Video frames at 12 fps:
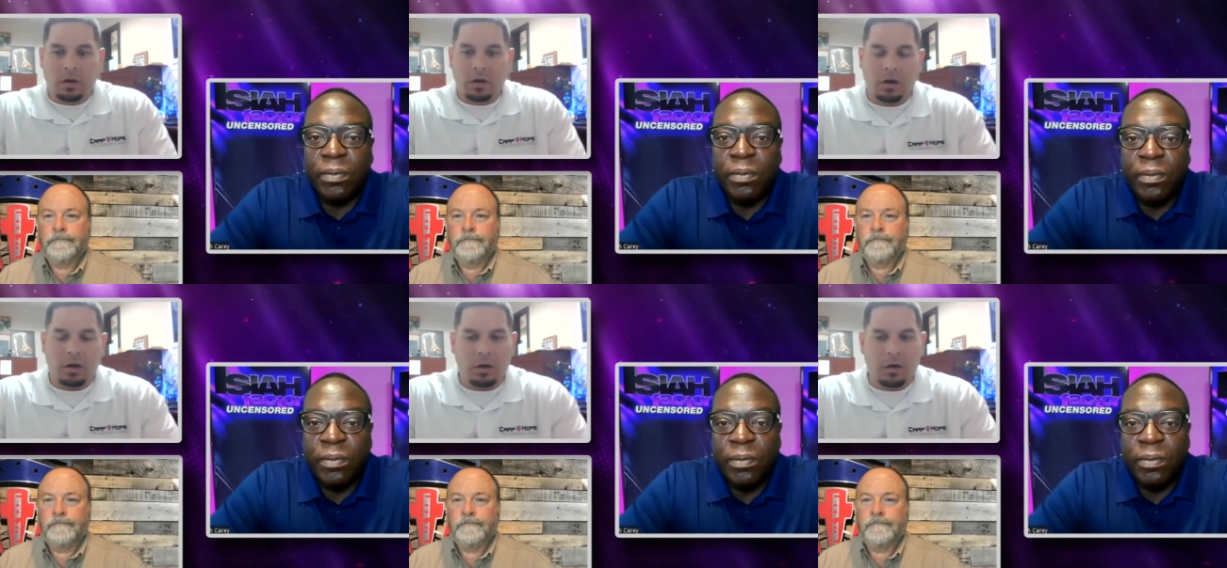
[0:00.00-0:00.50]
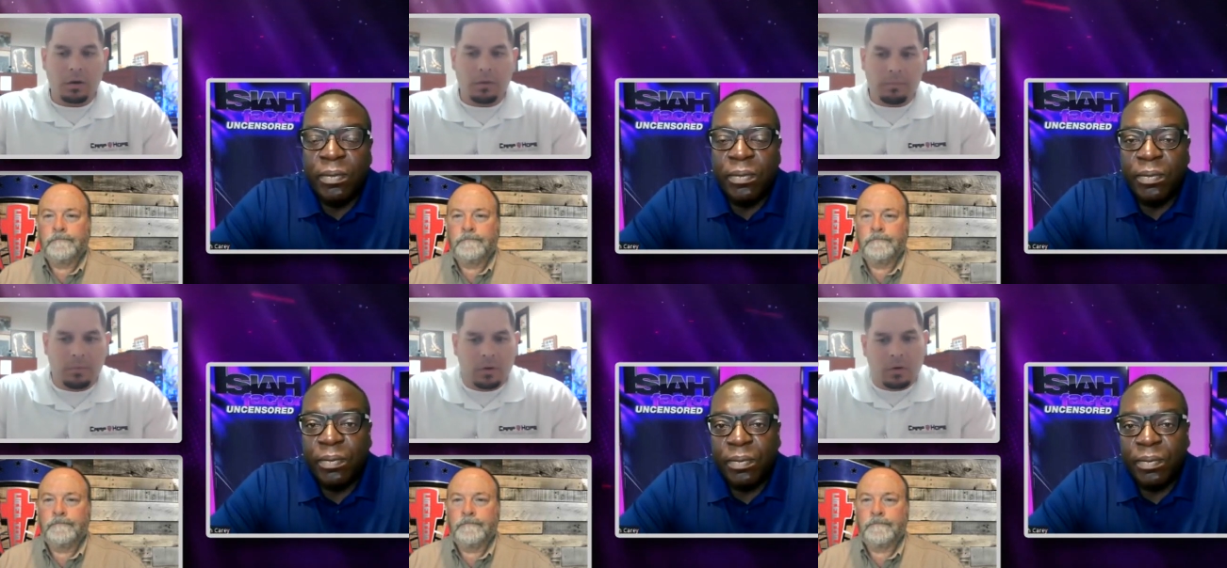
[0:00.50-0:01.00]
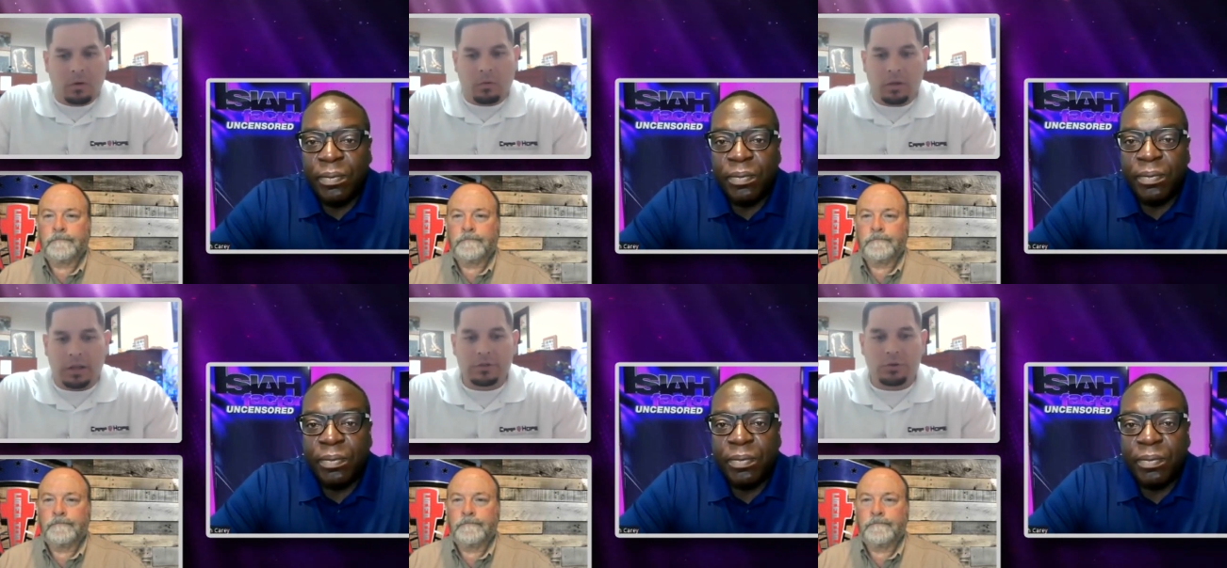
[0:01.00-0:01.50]
Speaker 1: Uh, well,
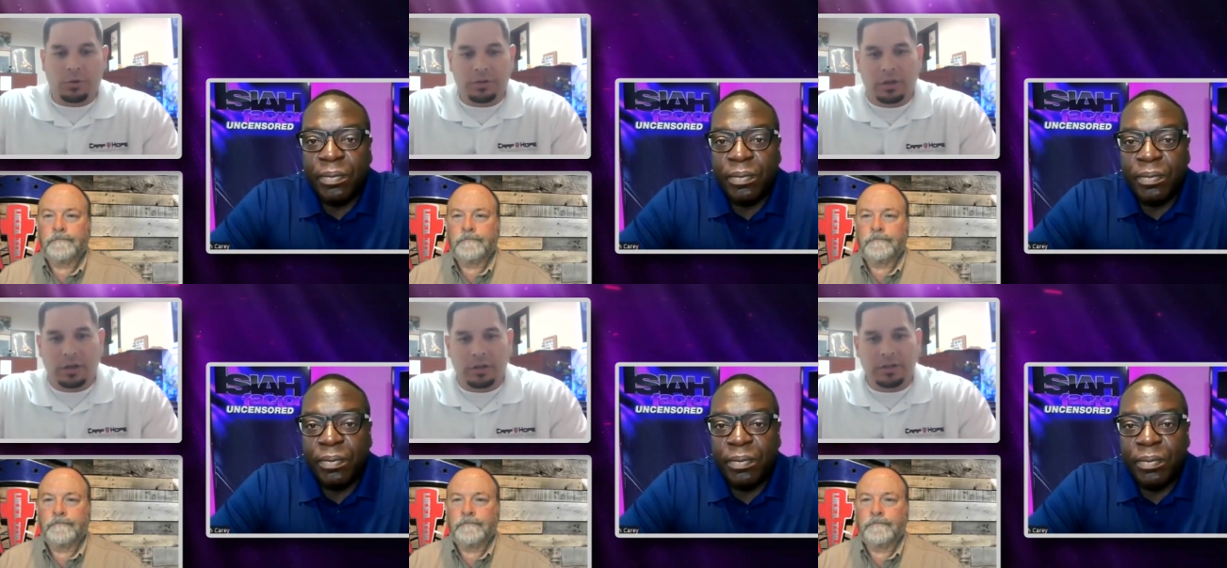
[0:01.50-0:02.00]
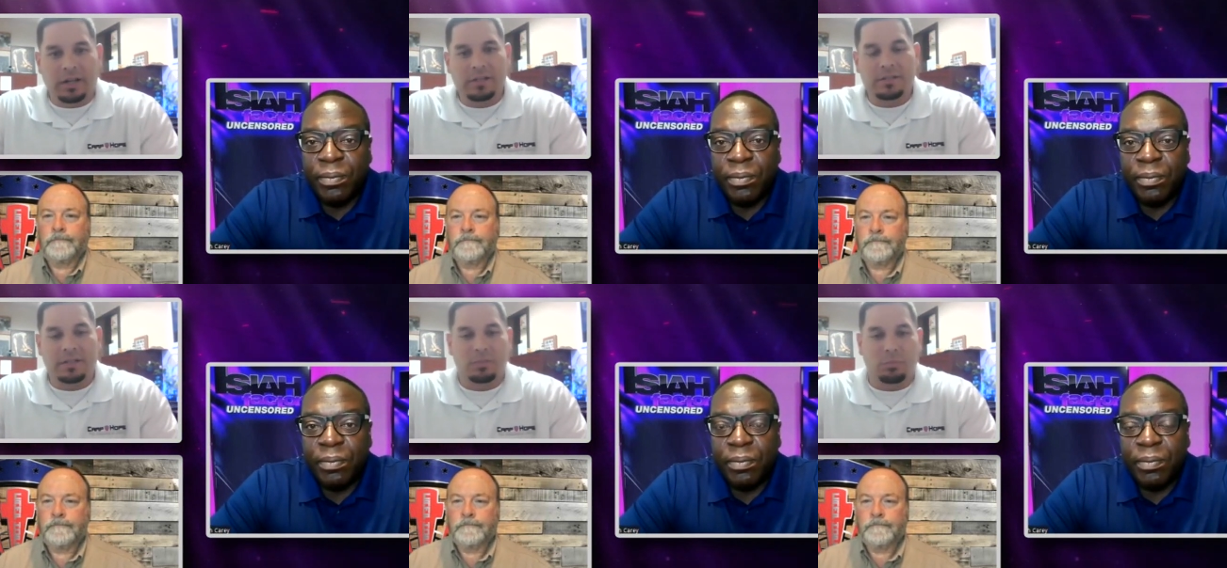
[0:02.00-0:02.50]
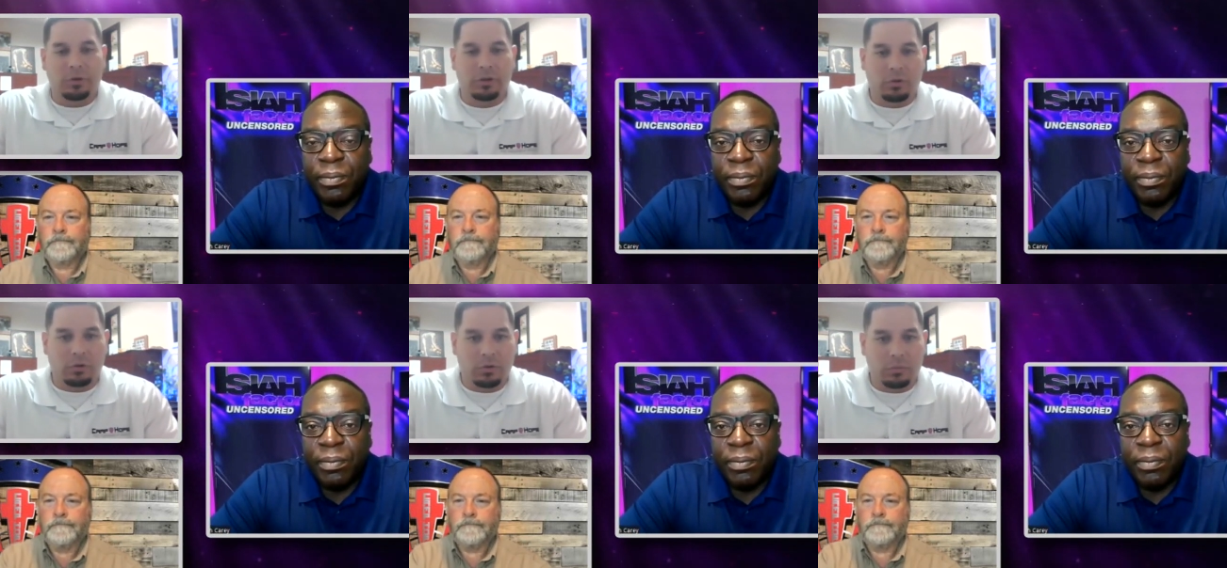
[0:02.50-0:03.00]
I joined the United States Marine
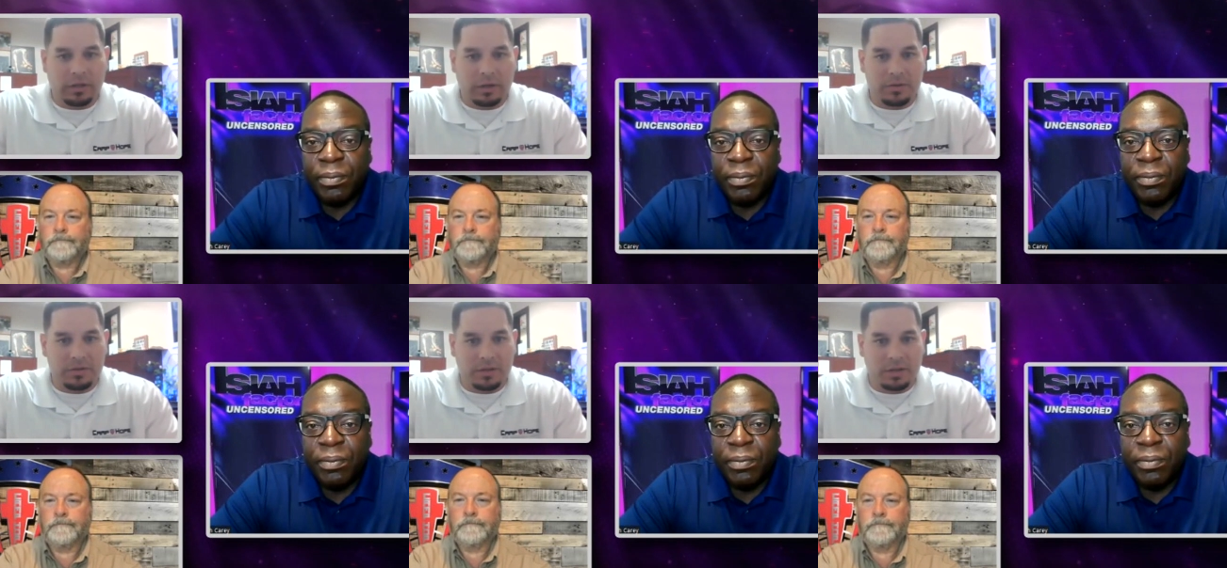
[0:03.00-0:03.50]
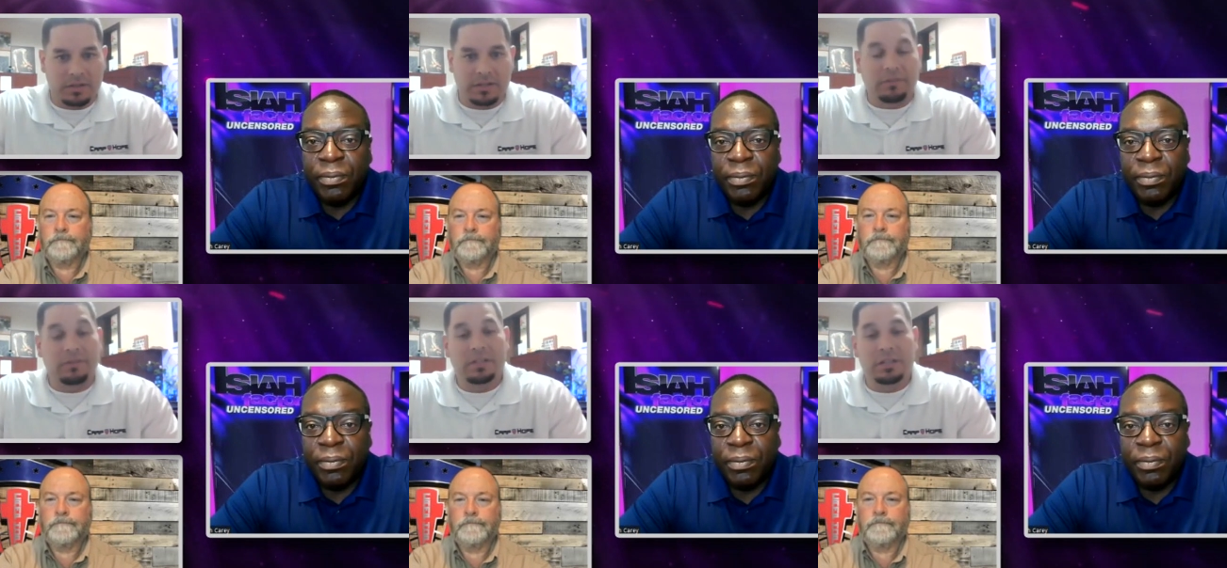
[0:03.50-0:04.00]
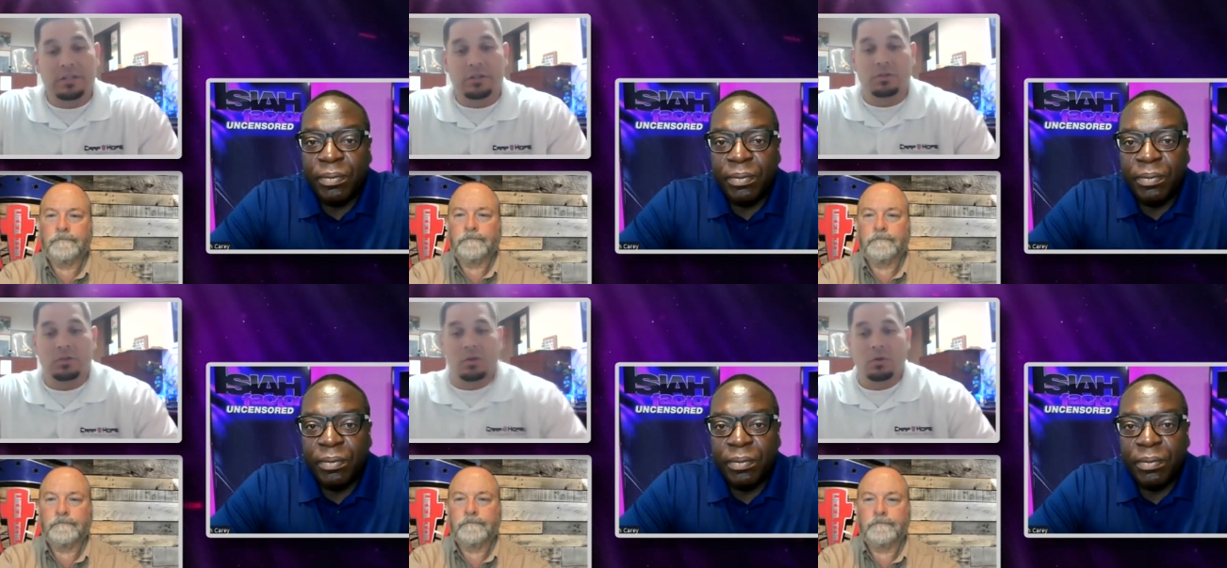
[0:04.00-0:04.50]
Corps when I was uh, 17
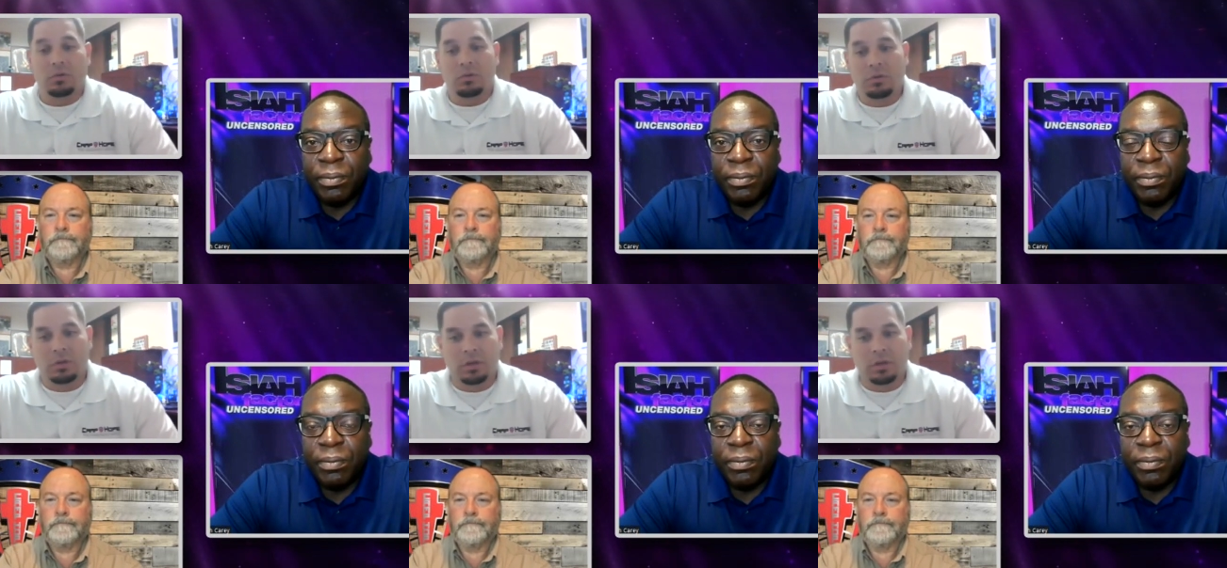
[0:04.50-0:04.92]
years old.